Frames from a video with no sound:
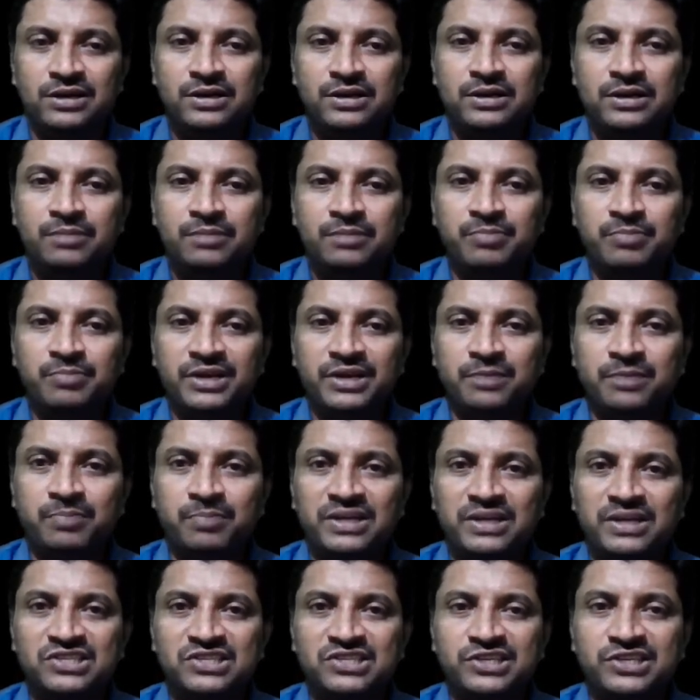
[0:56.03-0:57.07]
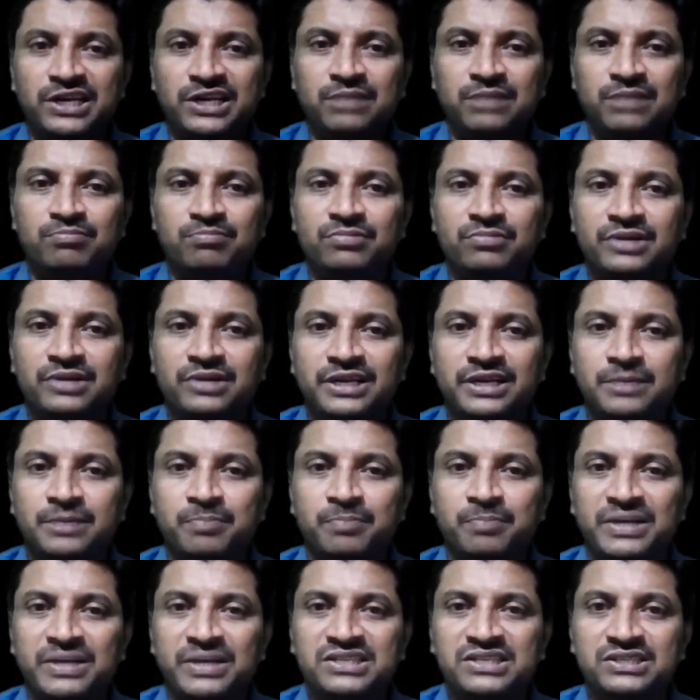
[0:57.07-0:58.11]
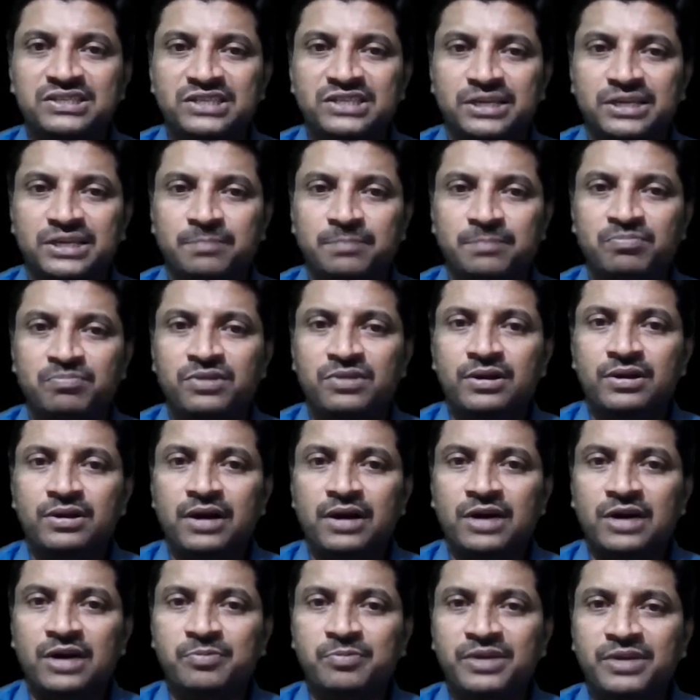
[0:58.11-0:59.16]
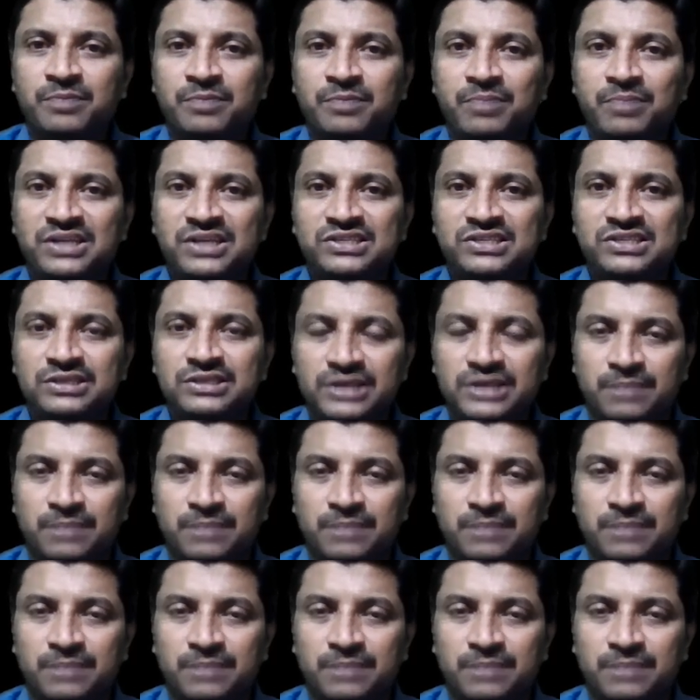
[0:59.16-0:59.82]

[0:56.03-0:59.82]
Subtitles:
B implies D, D implies C, and B implies A.